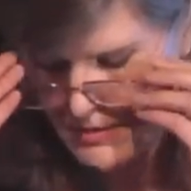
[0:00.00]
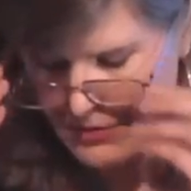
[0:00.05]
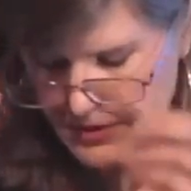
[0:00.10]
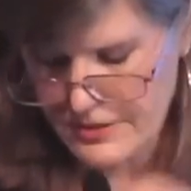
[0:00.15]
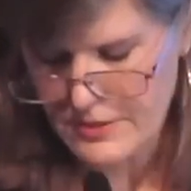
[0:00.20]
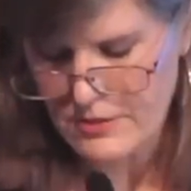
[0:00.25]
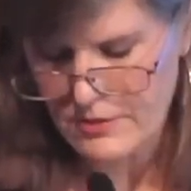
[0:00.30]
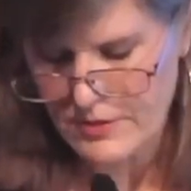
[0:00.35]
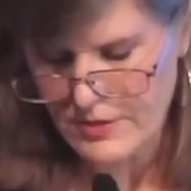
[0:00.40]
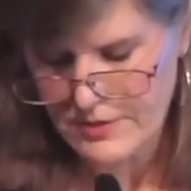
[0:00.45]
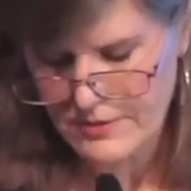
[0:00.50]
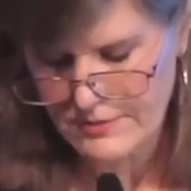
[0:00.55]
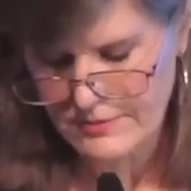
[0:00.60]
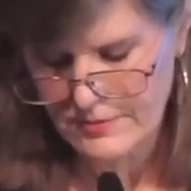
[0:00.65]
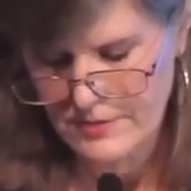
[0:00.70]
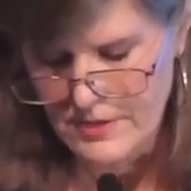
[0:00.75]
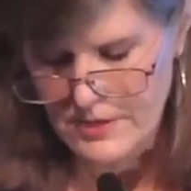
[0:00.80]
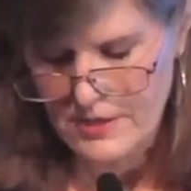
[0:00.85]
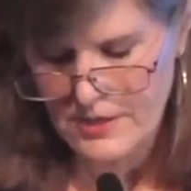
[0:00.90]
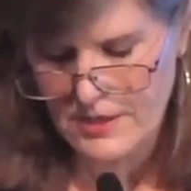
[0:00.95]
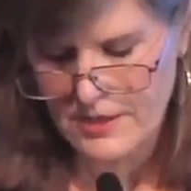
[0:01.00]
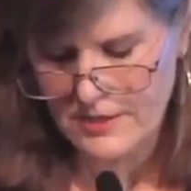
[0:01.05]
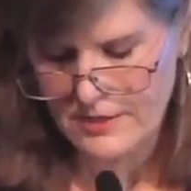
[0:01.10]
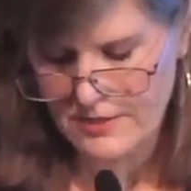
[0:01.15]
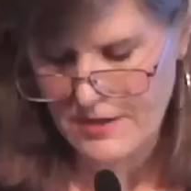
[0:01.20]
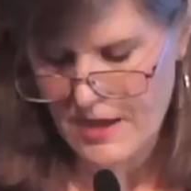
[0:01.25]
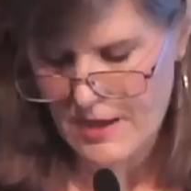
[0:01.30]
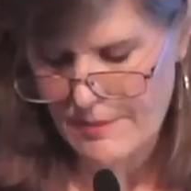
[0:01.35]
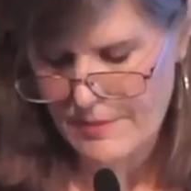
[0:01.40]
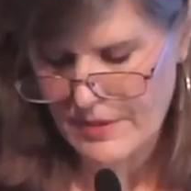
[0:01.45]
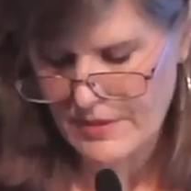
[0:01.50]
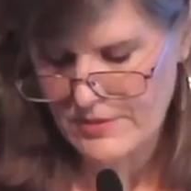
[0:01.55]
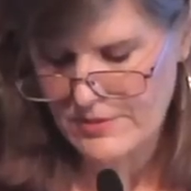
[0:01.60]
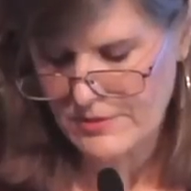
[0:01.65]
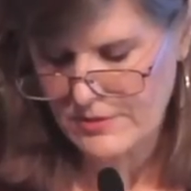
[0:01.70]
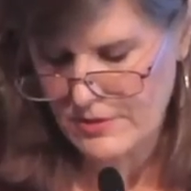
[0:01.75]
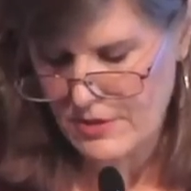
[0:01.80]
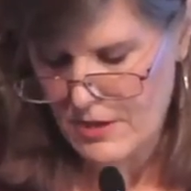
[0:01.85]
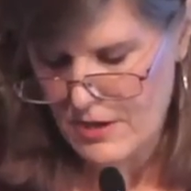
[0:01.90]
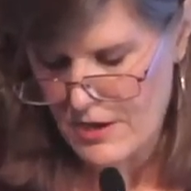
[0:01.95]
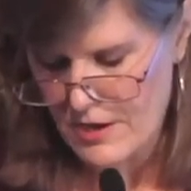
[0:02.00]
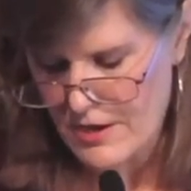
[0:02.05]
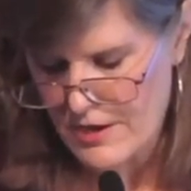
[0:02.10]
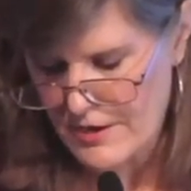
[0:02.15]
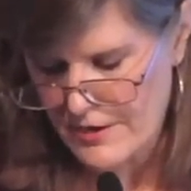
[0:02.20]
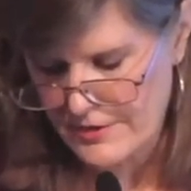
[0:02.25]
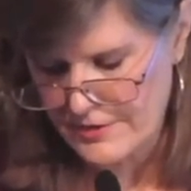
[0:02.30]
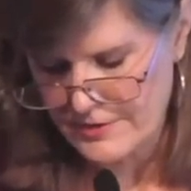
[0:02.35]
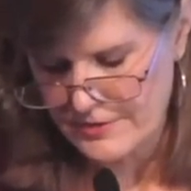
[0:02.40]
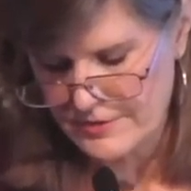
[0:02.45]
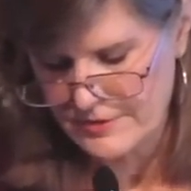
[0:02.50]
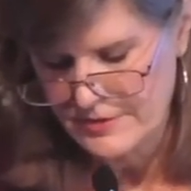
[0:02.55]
you know, in economics, law,